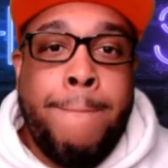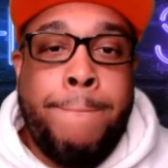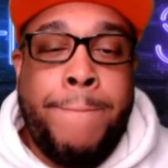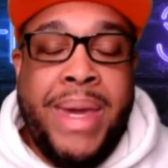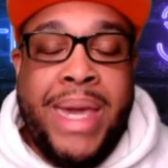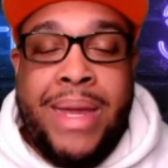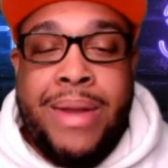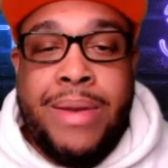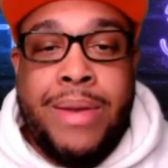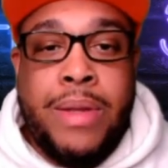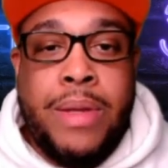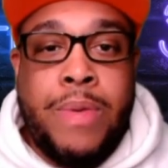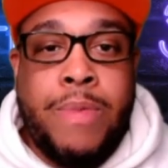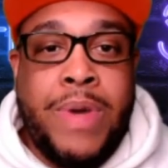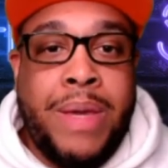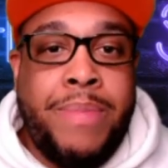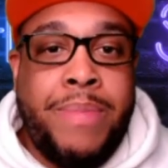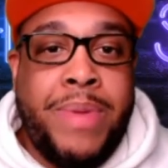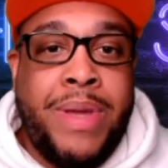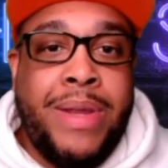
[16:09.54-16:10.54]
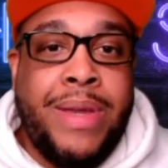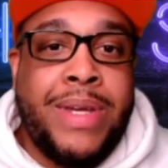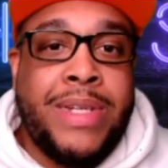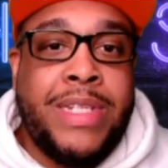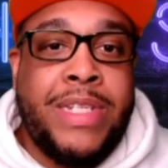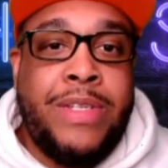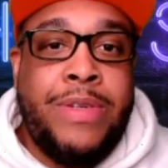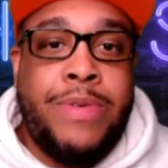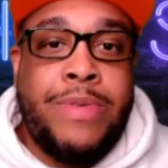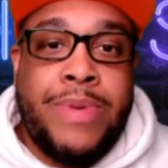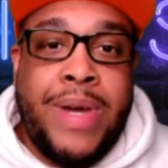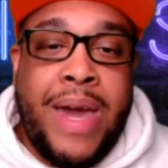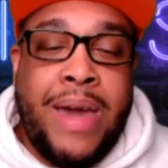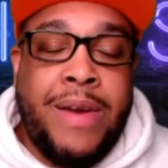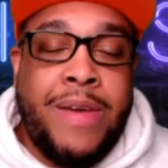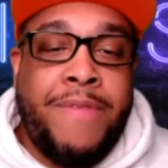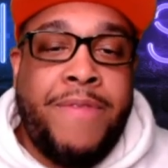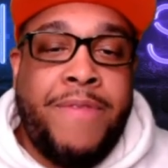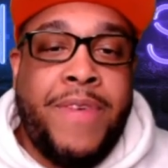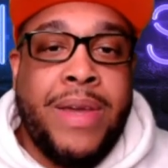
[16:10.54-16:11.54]
beating on women because you don't
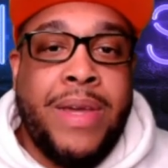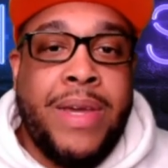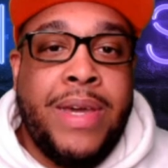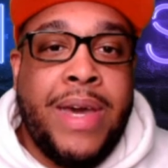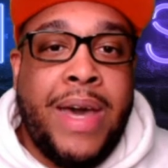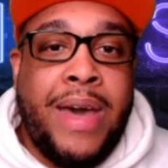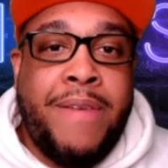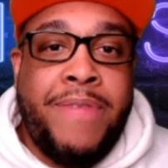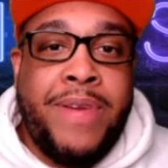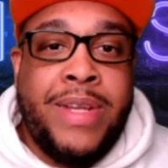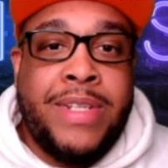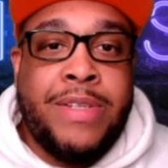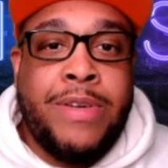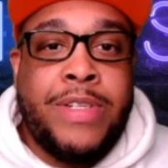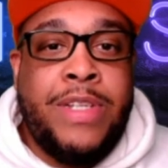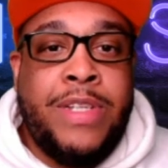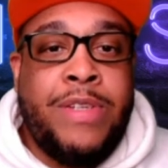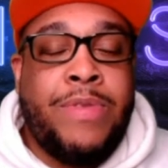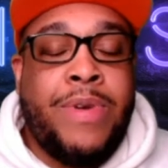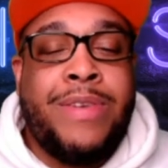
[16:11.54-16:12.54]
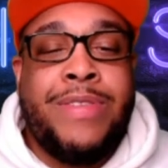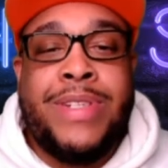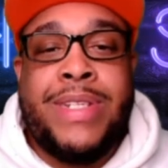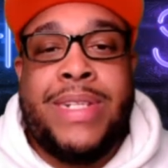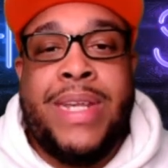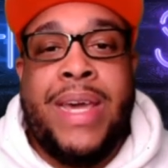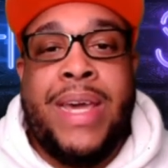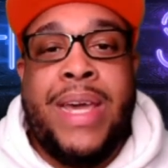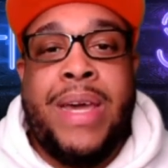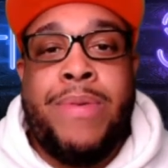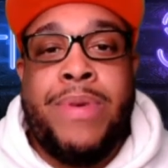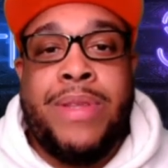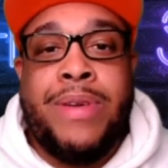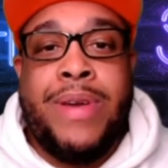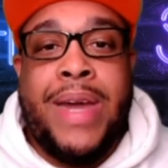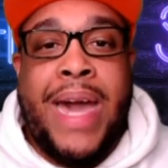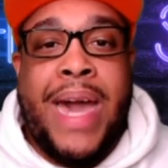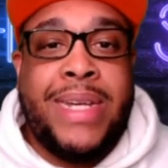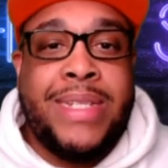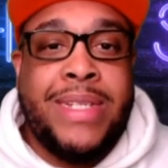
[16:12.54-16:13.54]
have no fucking confidence, because you don't understand what
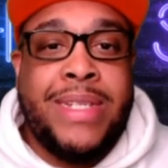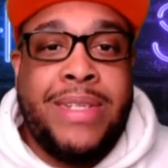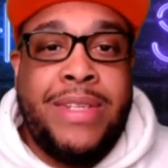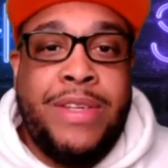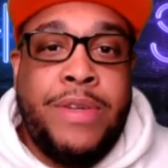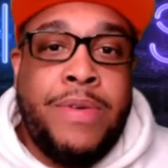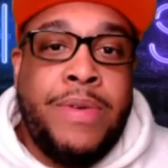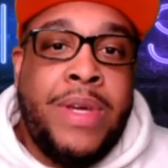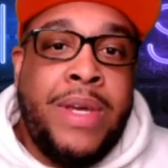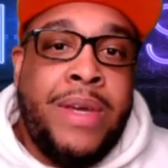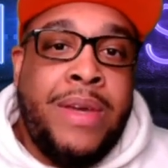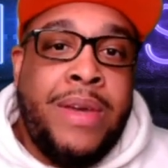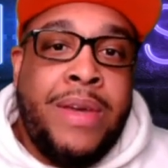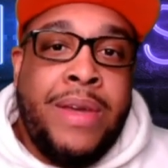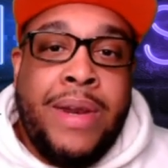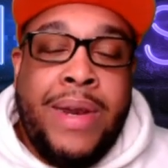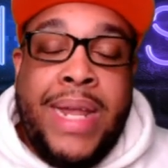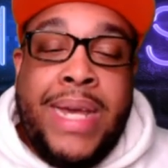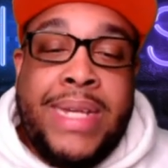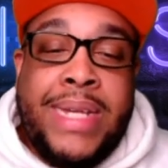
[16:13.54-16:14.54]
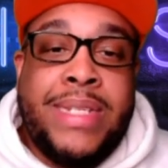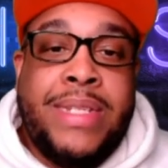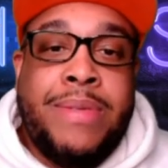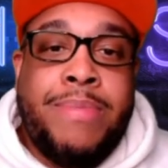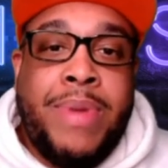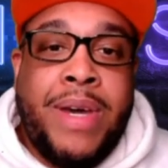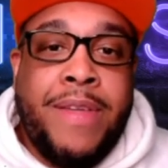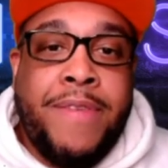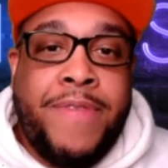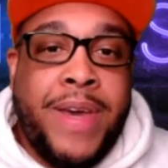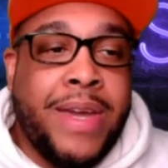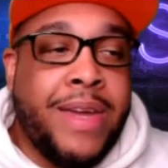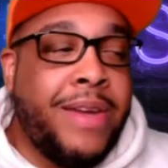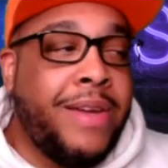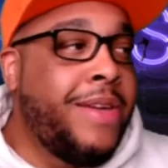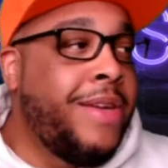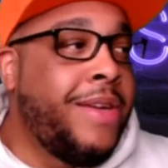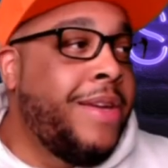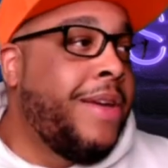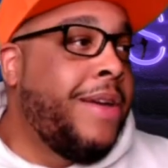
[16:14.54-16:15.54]
they're asking you. Listen,
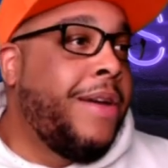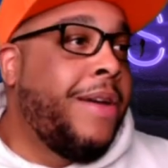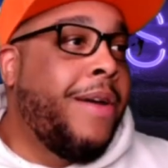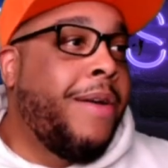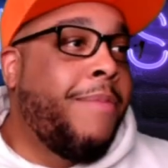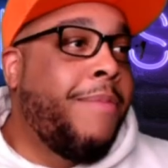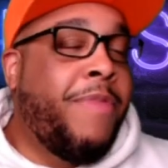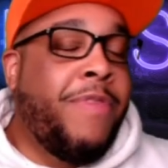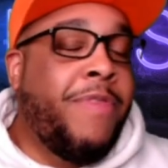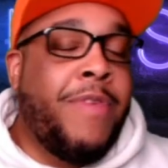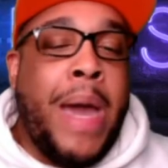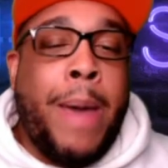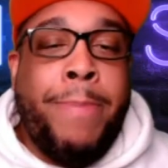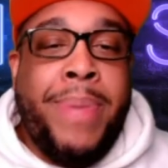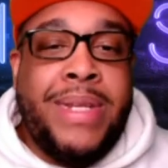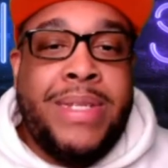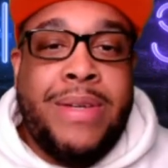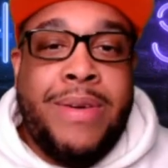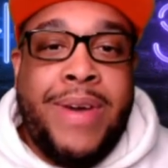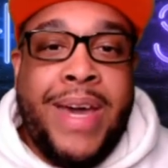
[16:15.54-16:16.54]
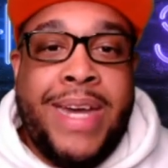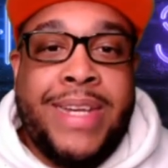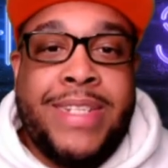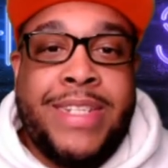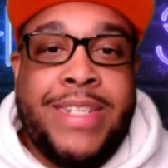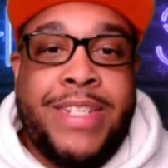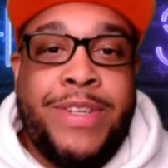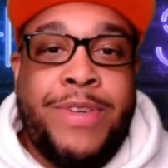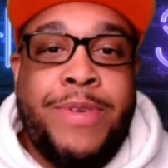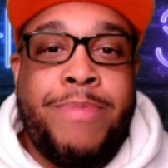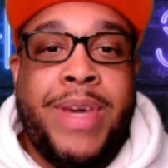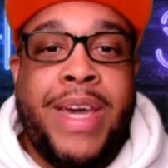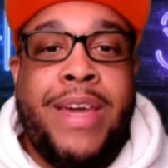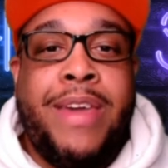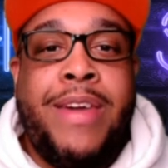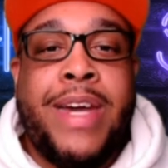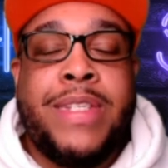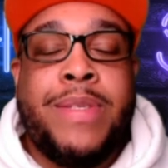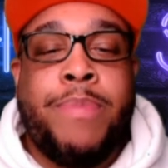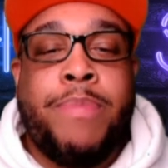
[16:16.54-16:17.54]
motherfucker, before I beat your ass too, man,
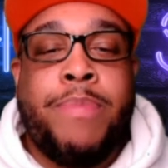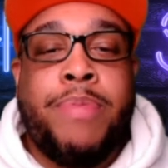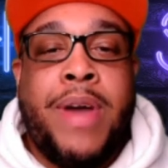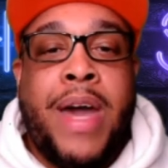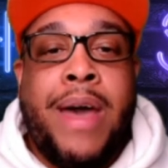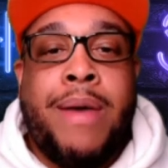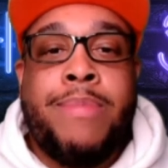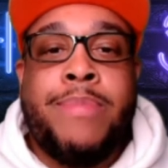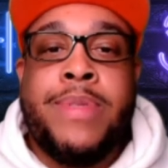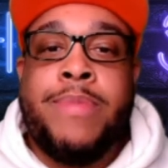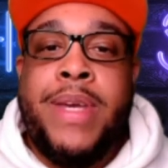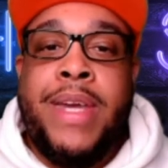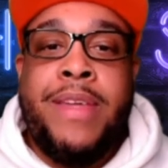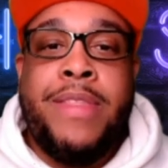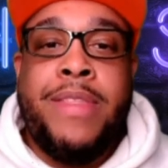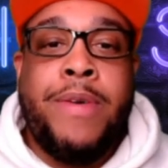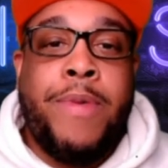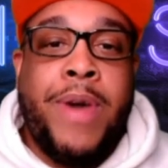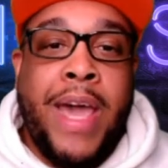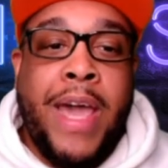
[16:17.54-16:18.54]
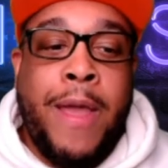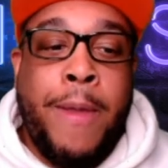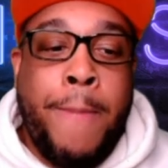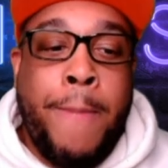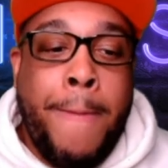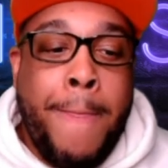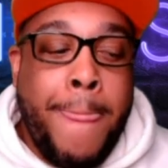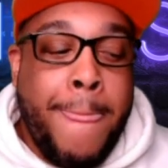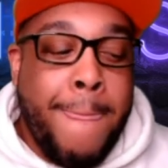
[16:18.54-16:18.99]
you got some problems. But either way,